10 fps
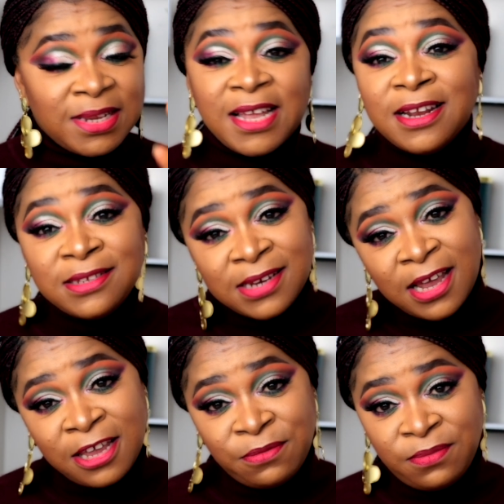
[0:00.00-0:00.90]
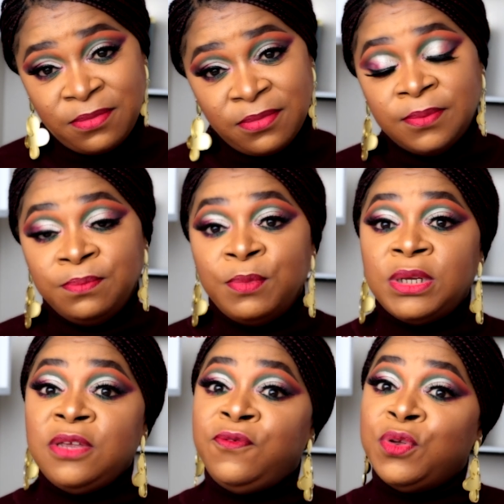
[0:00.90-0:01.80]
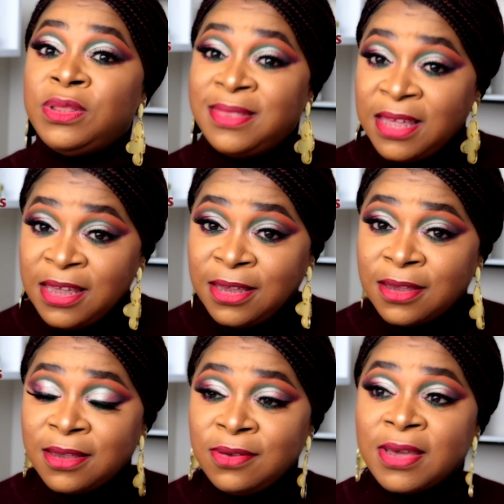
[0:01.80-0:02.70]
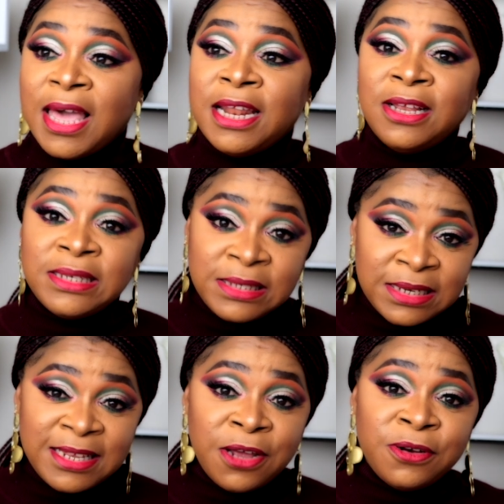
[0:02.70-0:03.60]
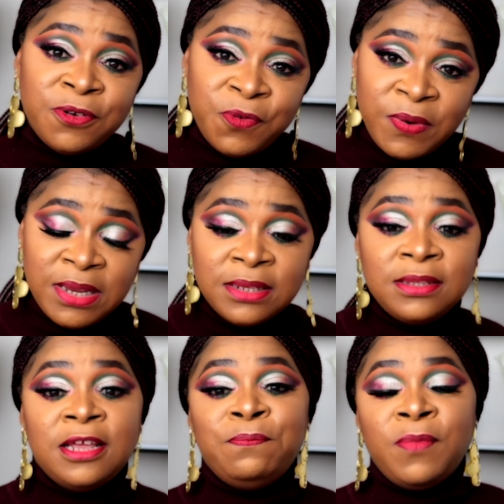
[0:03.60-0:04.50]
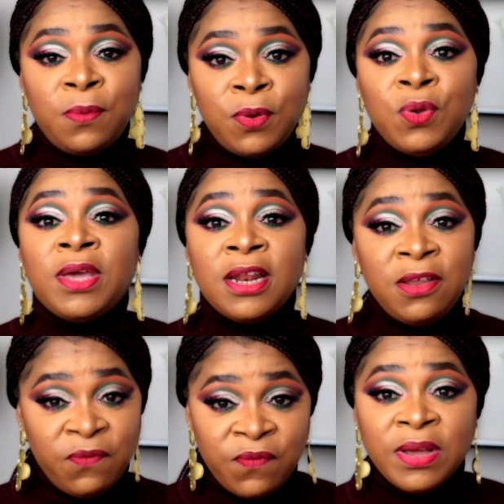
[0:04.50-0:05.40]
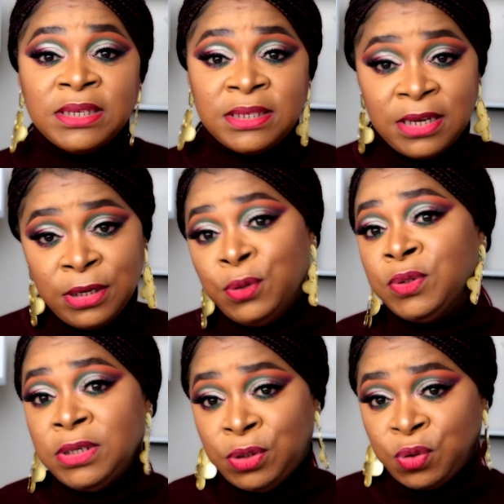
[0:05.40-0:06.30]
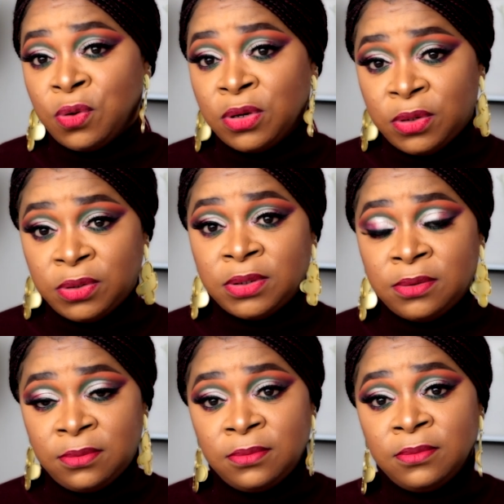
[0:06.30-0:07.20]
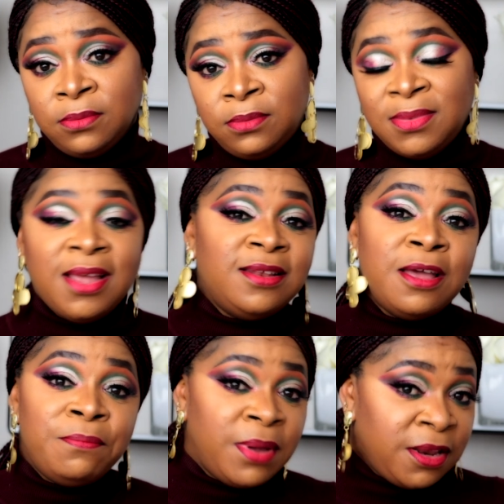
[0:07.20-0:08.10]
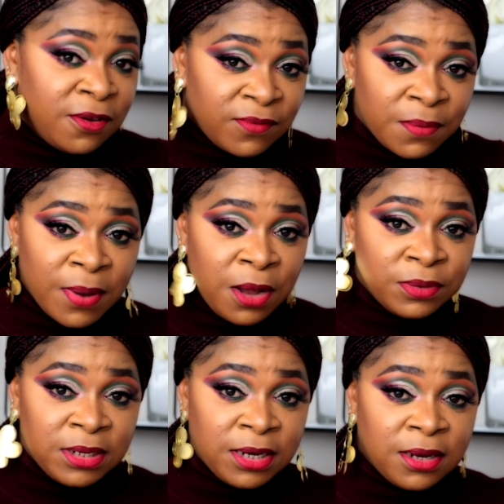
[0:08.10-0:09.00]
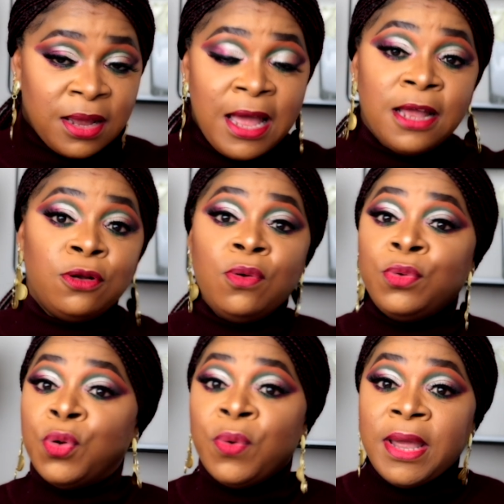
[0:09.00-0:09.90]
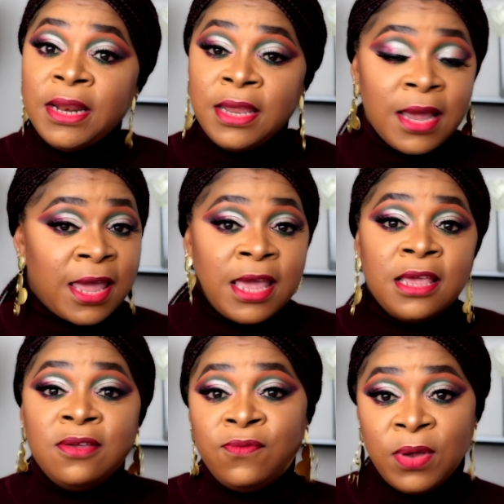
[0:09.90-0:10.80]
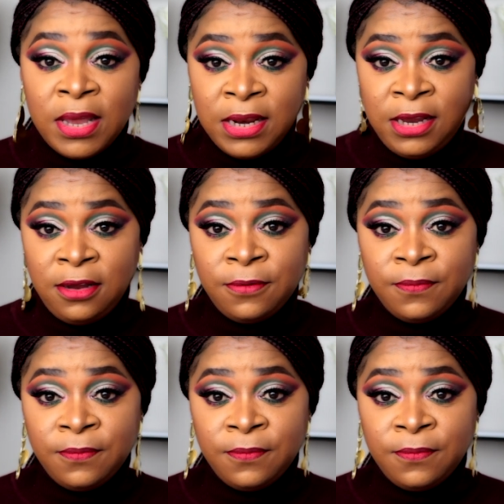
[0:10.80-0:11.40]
and the time. But if you think you cannot sit down and read, then maybe you can invest in those instructors. And there are many of them out there. I don't know any. I can't give you any.